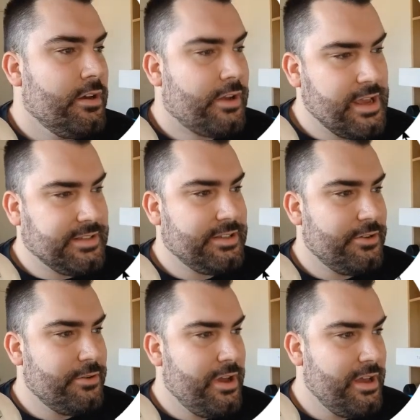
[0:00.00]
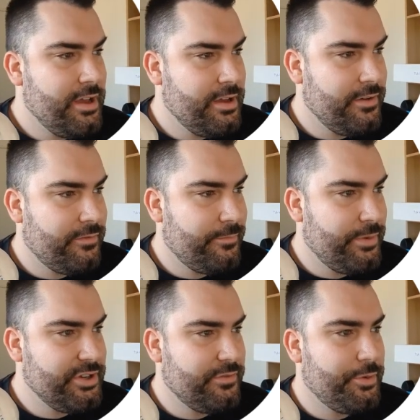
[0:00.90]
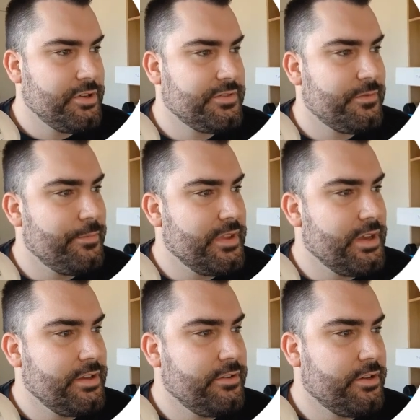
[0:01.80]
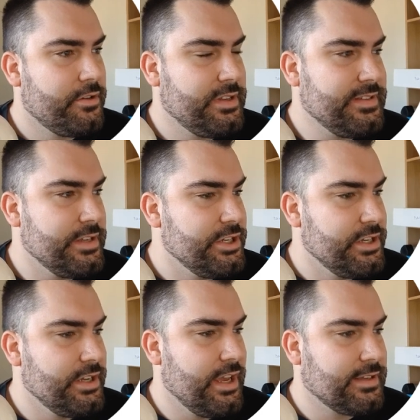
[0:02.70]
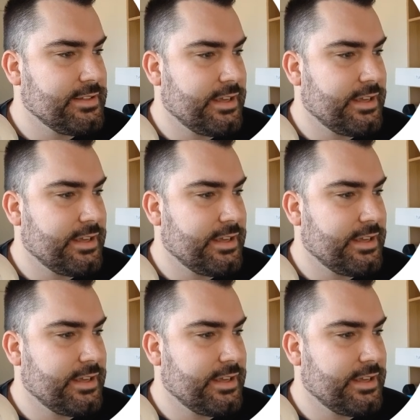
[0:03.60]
Okay, so official post from the Yugioh TCG X